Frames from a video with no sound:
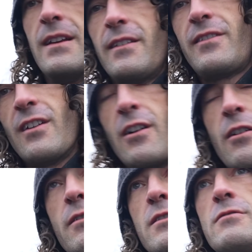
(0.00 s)

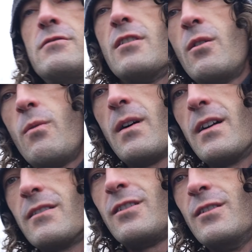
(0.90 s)
So you don't
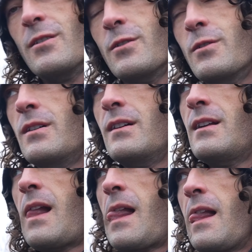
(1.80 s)
want to
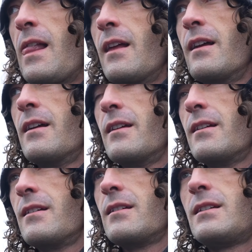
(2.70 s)

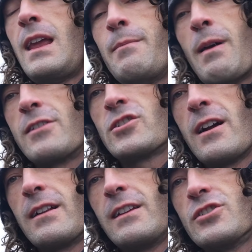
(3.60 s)
keep
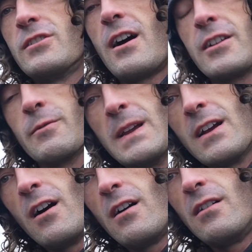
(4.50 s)
trying to get your dog to
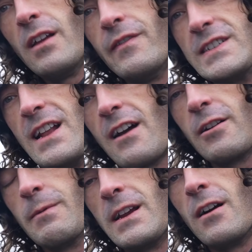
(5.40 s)
recall if he's not
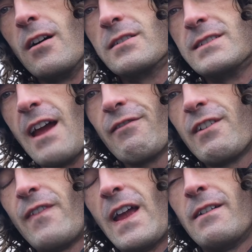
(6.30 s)
going to recall, because every
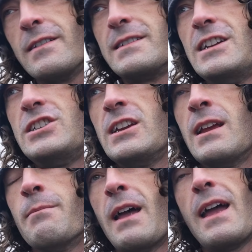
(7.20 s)
fail, it's teaching
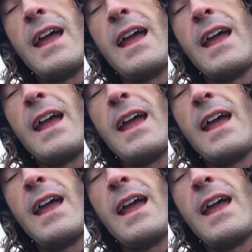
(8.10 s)
him that,